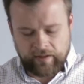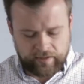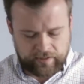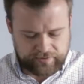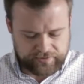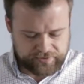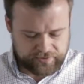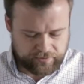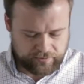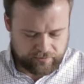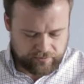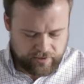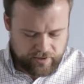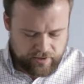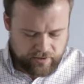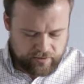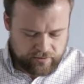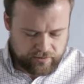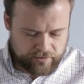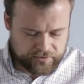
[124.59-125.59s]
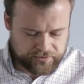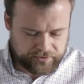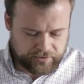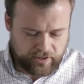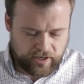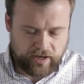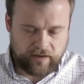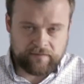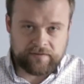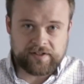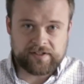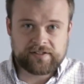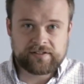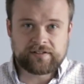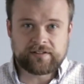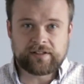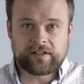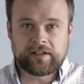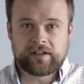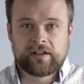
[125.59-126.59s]
And so those are
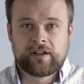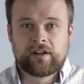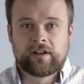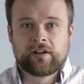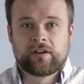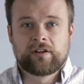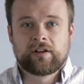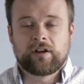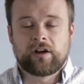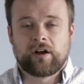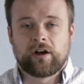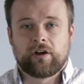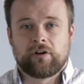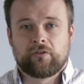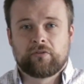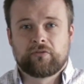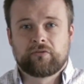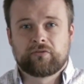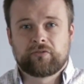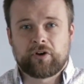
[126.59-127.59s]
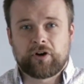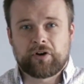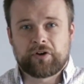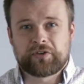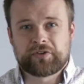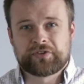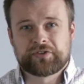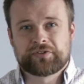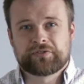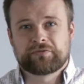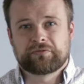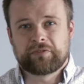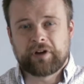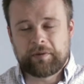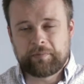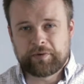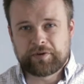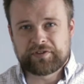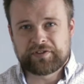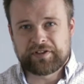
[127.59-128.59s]
obviously false
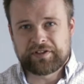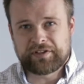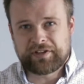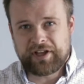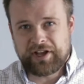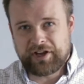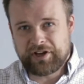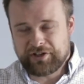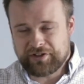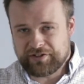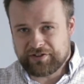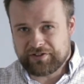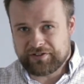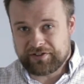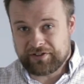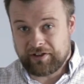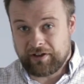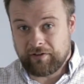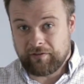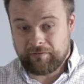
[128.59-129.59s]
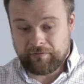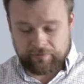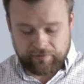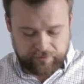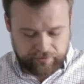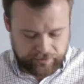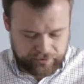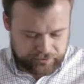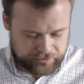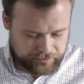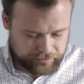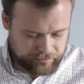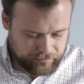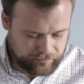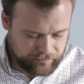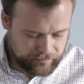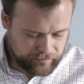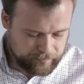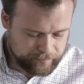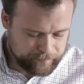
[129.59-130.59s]
representations of the truth.